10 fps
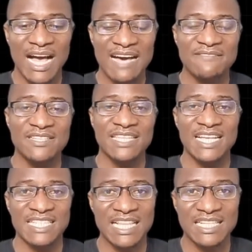having
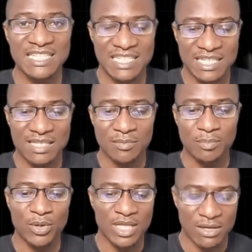that LED
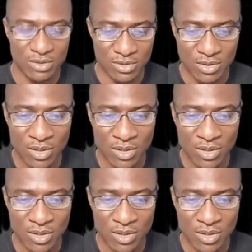burn out.